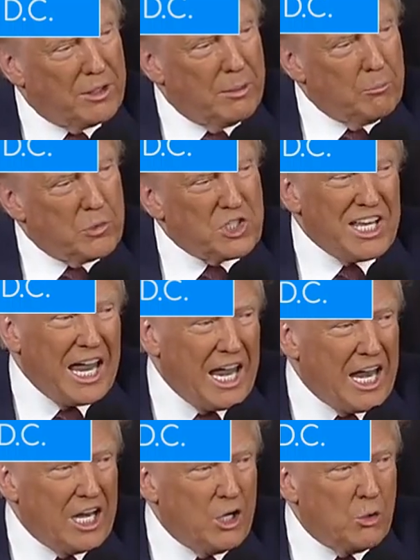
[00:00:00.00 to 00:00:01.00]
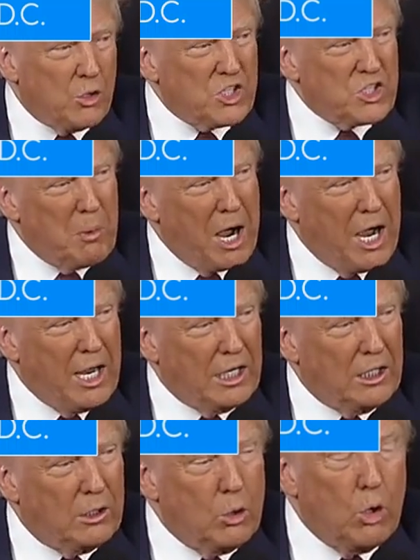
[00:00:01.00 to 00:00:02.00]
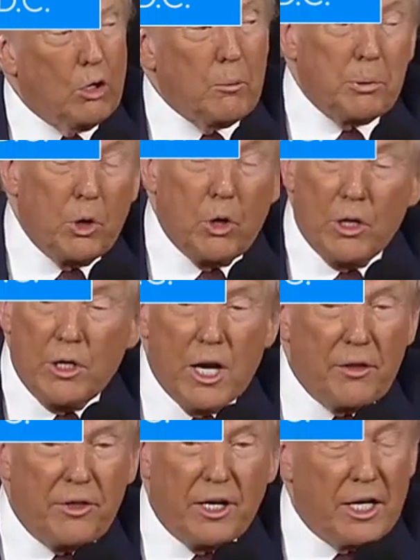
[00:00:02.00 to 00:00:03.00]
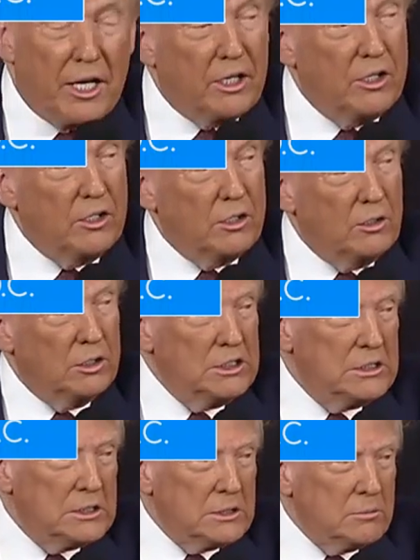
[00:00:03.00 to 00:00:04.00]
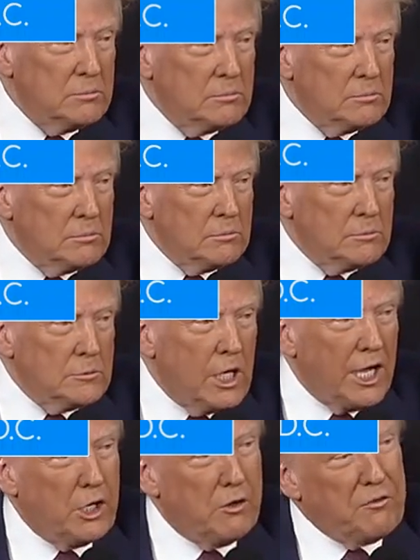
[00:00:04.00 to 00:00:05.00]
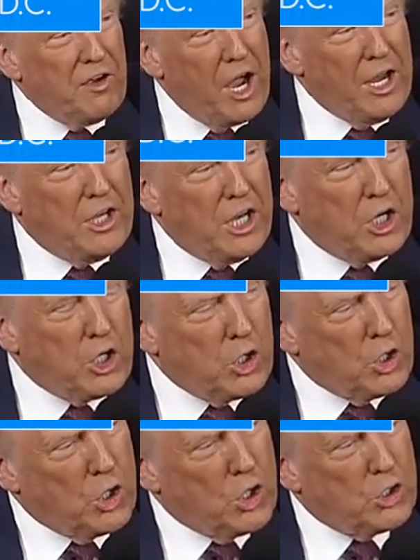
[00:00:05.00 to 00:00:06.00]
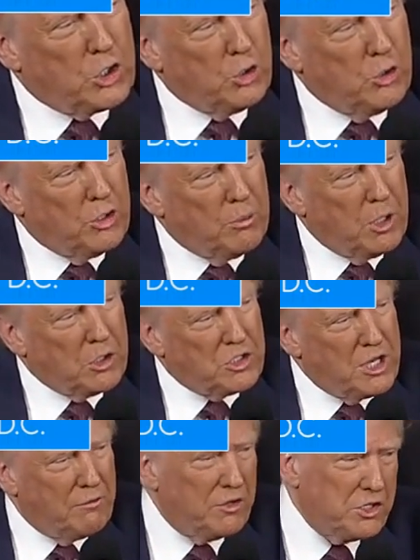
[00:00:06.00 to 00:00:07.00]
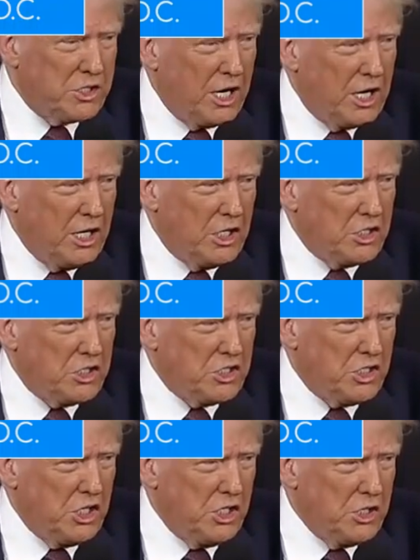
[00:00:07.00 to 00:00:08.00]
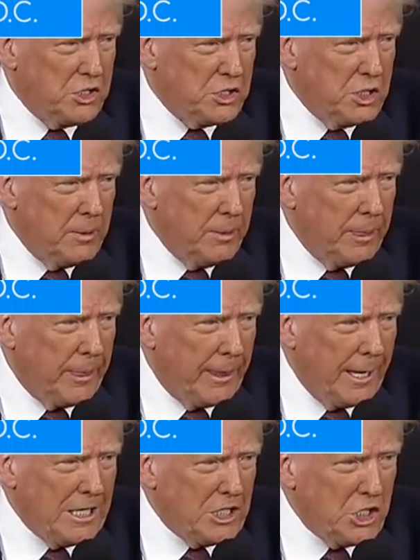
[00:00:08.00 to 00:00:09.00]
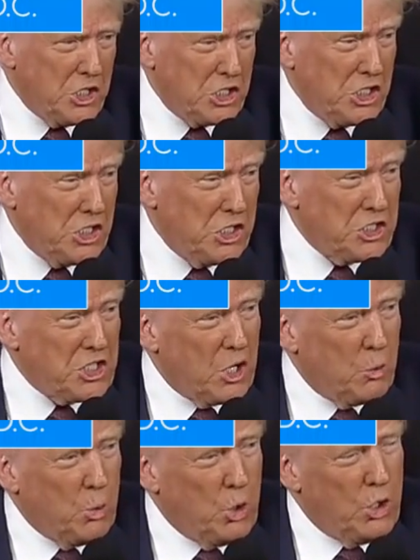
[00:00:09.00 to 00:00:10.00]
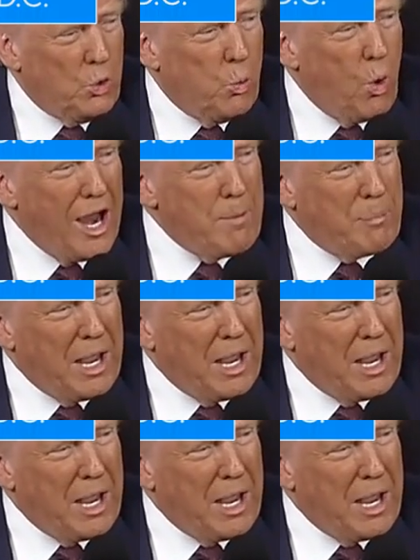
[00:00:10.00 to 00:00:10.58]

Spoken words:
them stand or smile or applaud. Nothing I can do. I could find a cure to the most devastating disease, a disease that would wipe